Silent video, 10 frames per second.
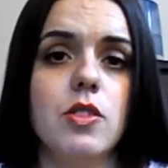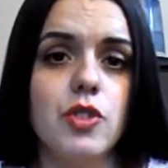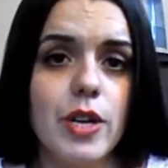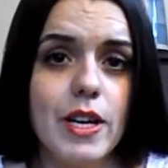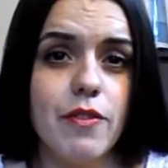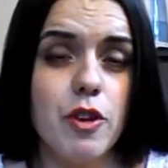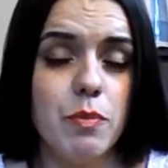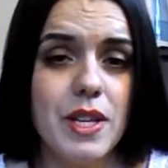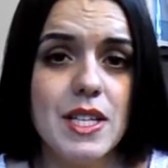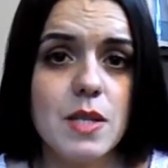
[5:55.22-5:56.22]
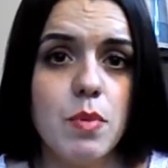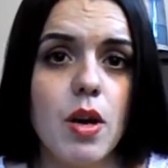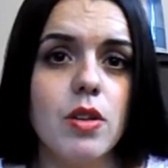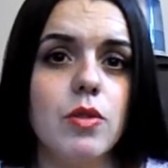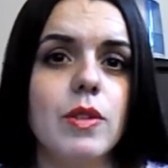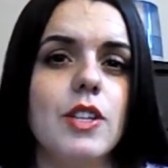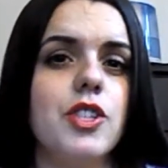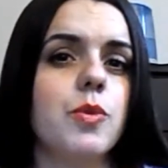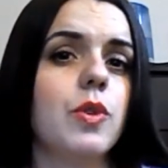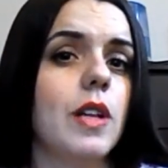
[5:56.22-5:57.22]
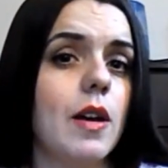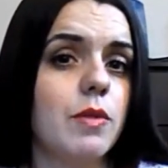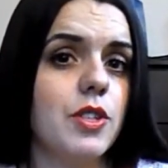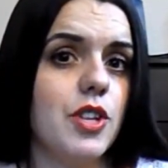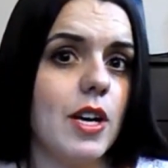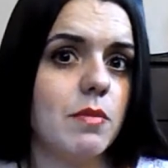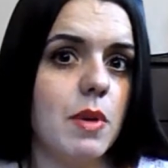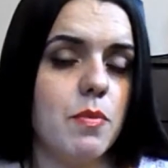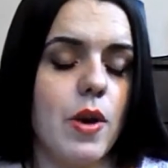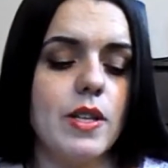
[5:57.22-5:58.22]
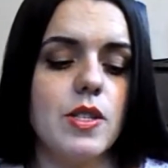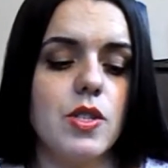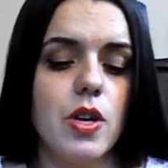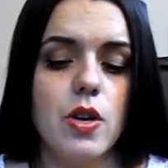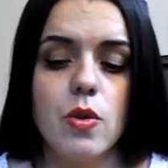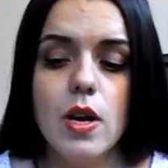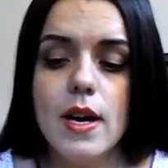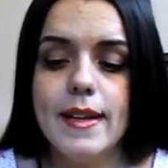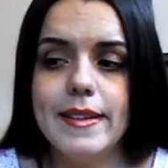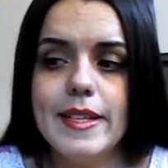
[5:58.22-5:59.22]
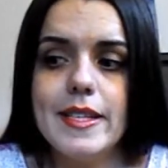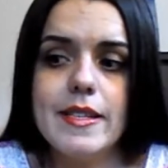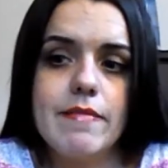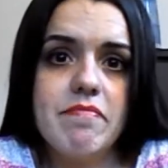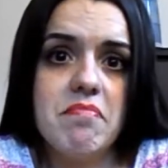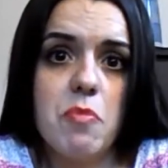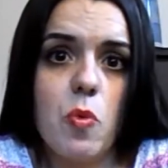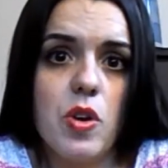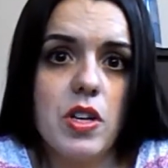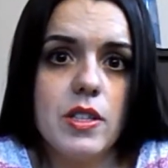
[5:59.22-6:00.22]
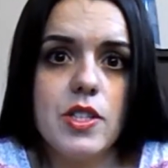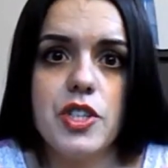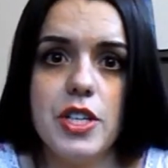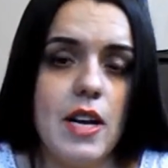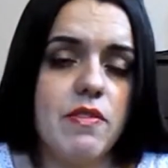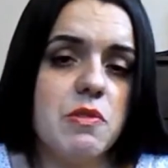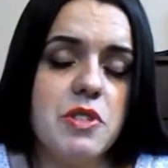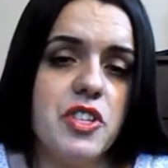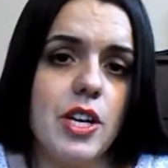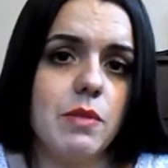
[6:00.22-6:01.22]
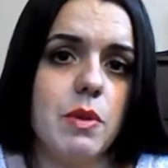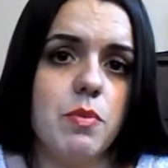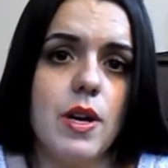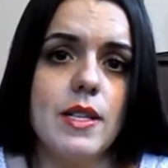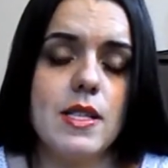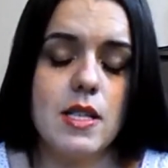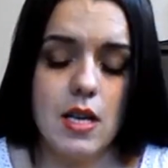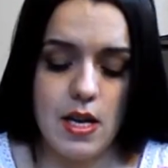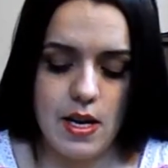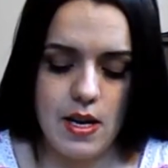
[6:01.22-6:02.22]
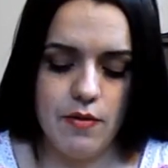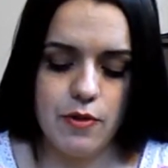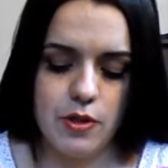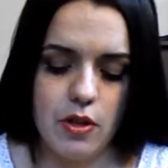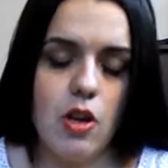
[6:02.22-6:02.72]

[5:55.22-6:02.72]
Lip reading: drink from this bottle, that she would not reject my breast. So this worked. She never rejected my breast, and for the